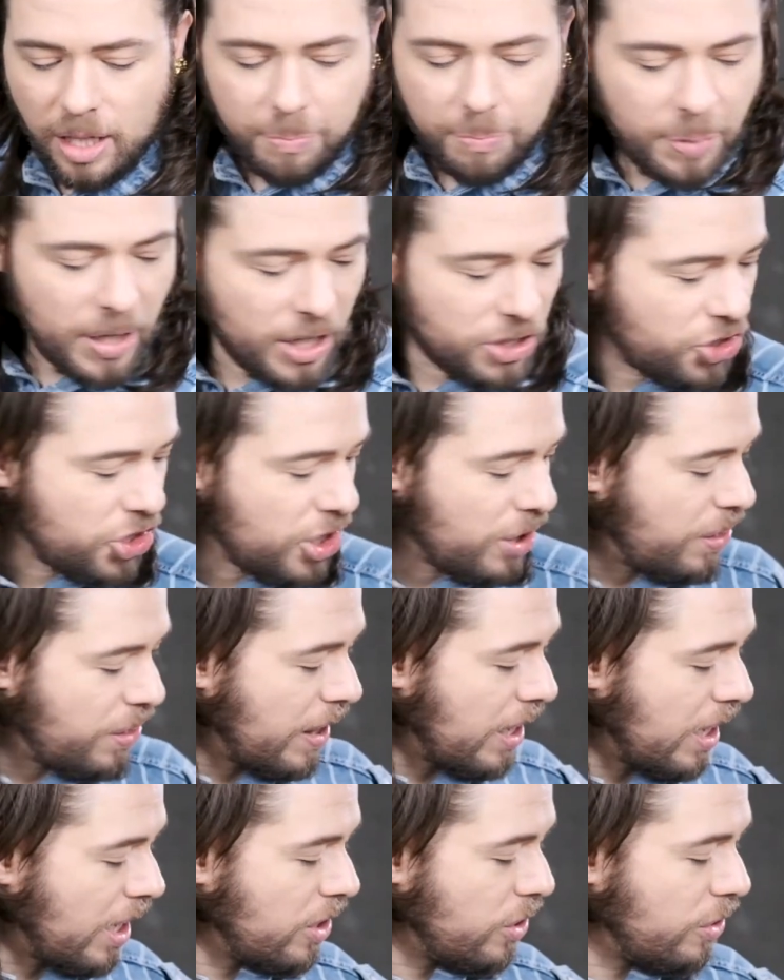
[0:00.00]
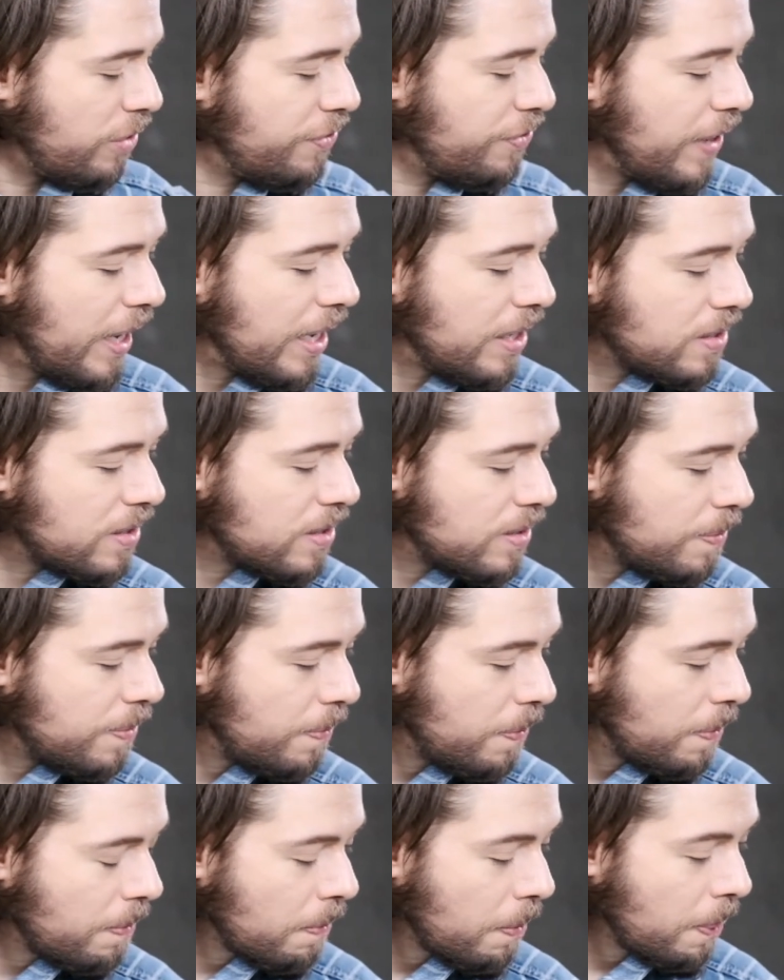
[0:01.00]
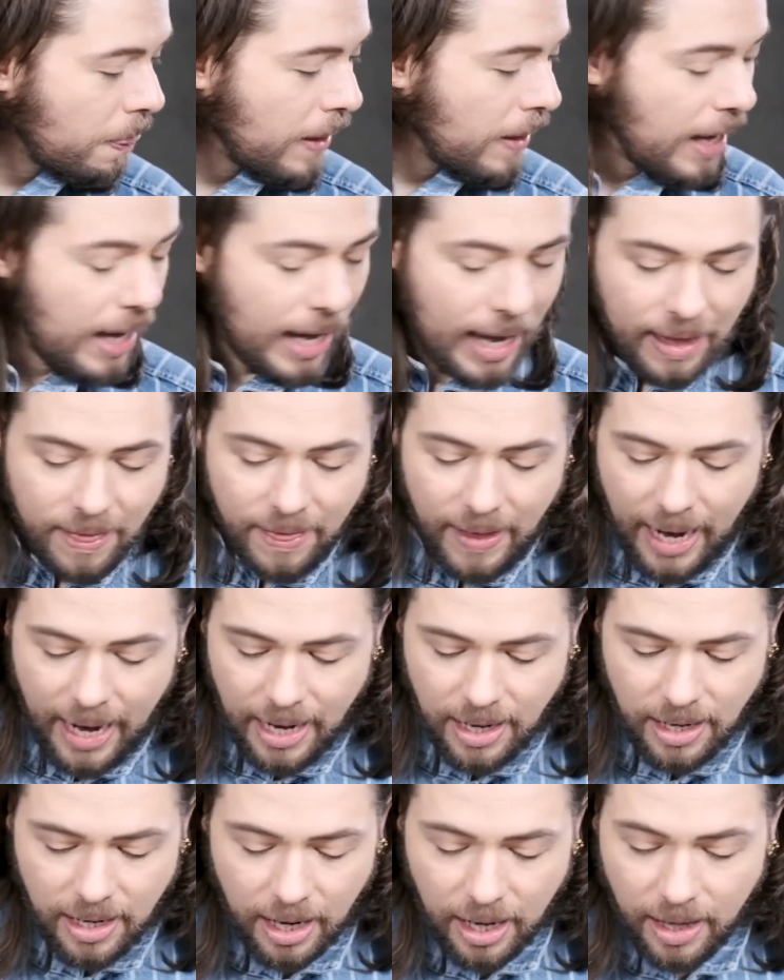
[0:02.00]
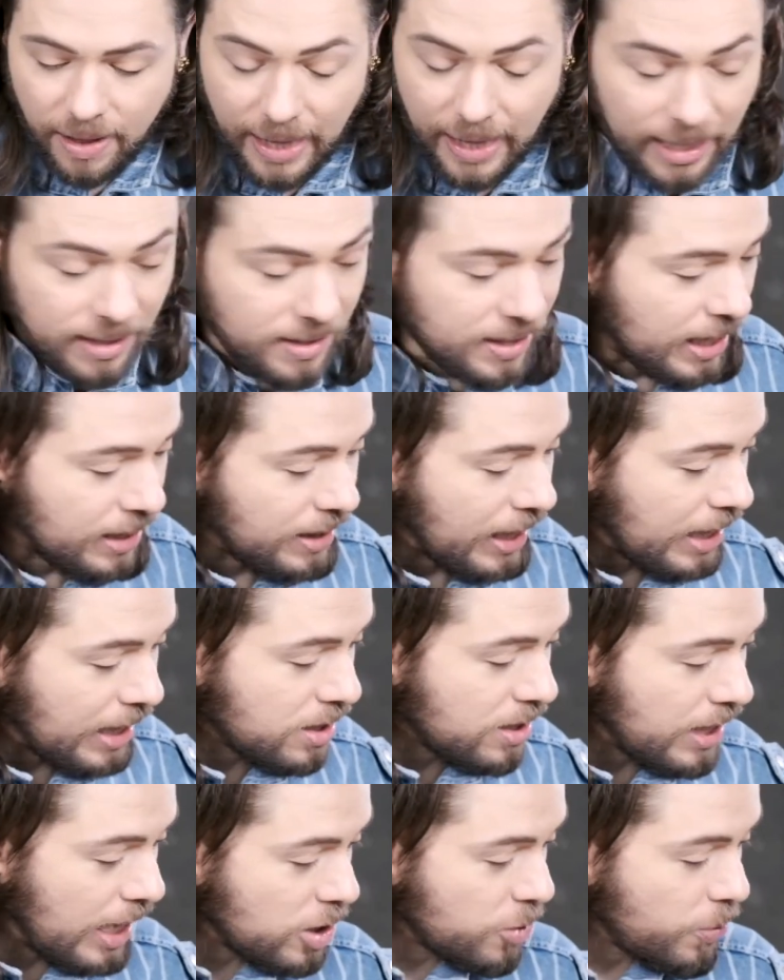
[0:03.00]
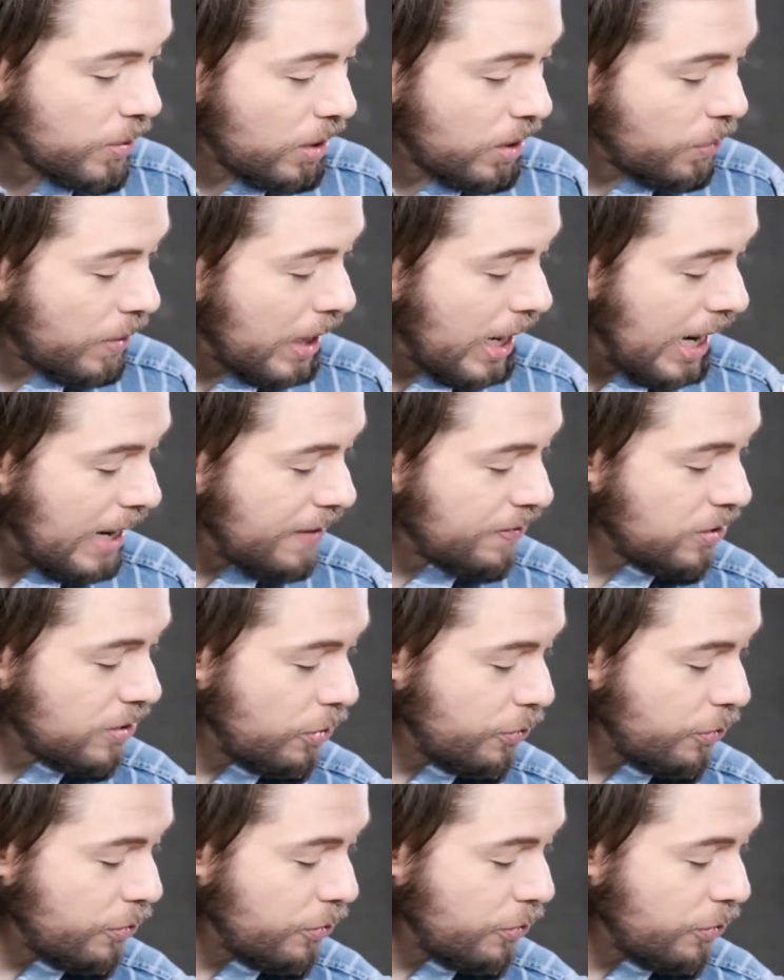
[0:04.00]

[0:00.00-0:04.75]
pudgy thing on your face. And then that's it, that's what arrived.